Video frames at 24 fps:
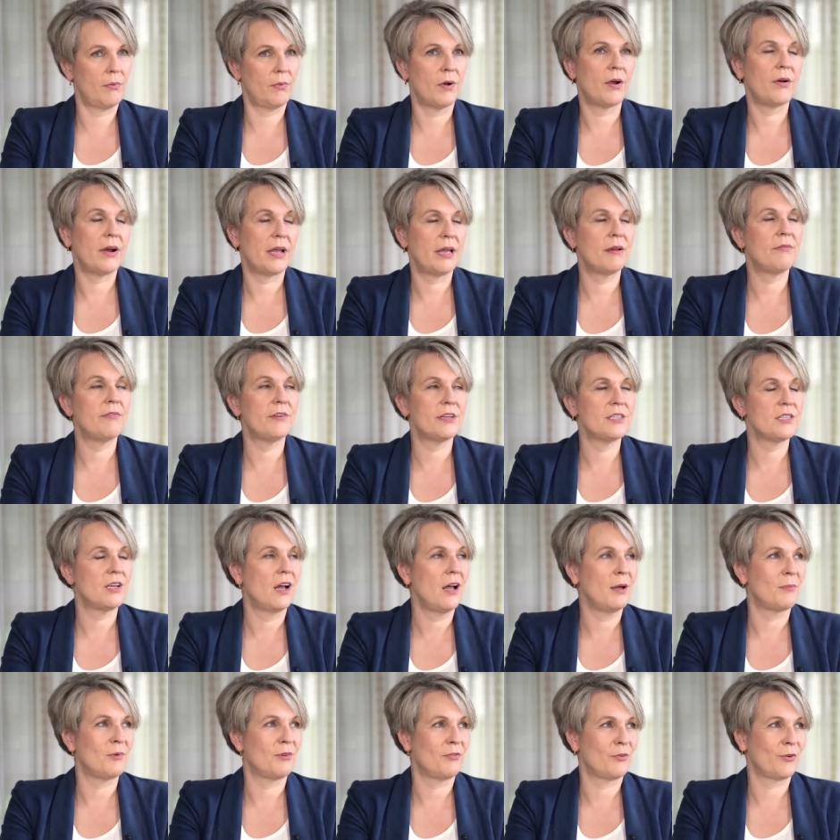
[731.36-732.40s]
I worry every
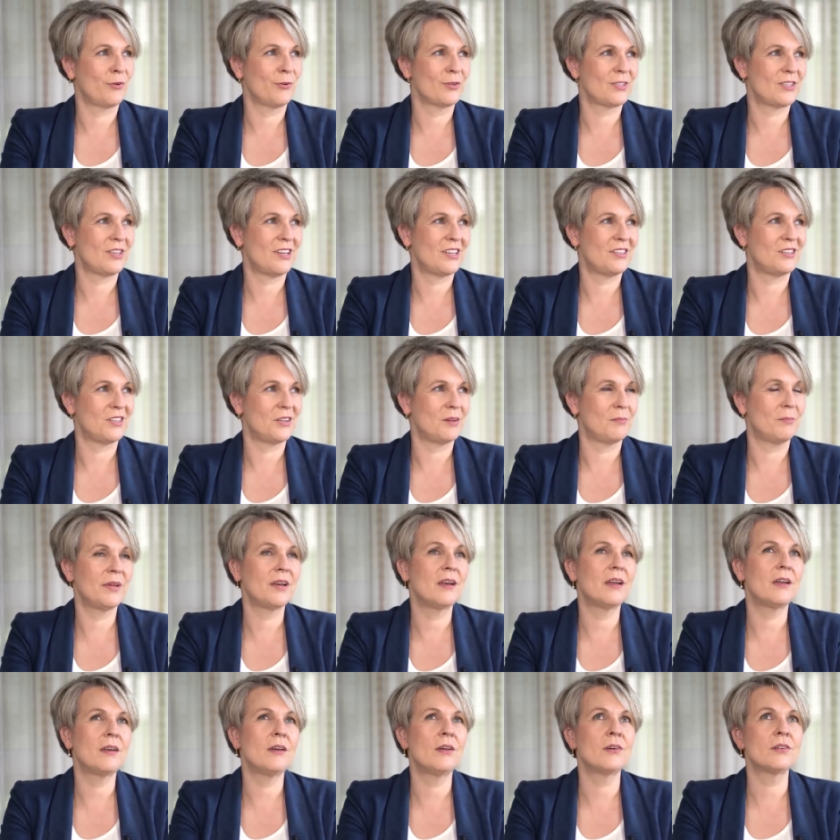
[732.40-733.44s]
time, of course I do,
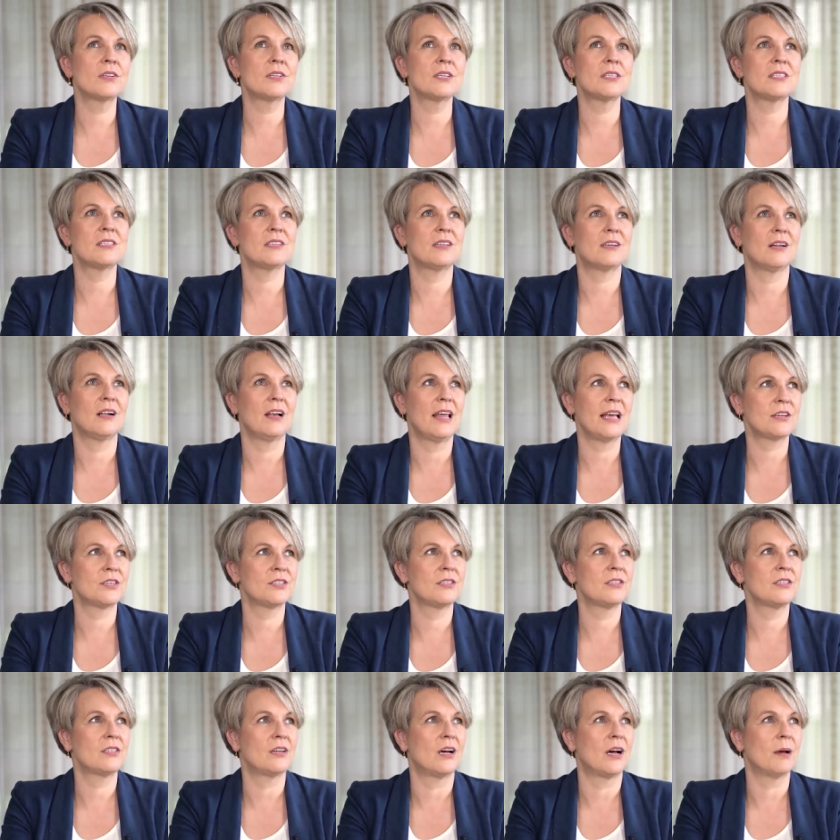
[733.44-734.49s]
but not just at
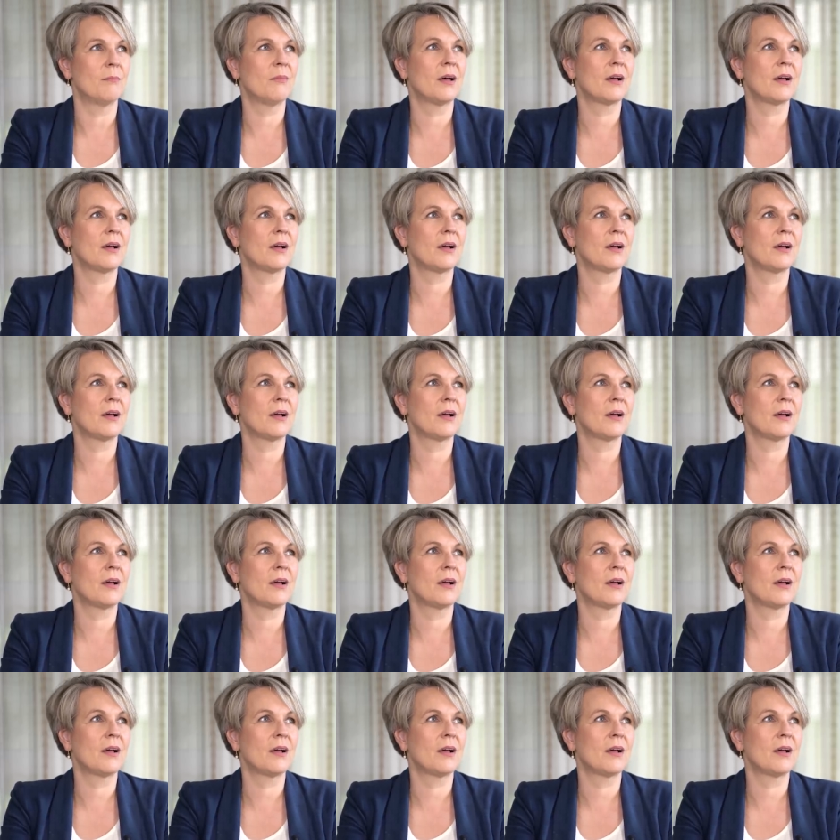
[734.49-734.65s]
election time.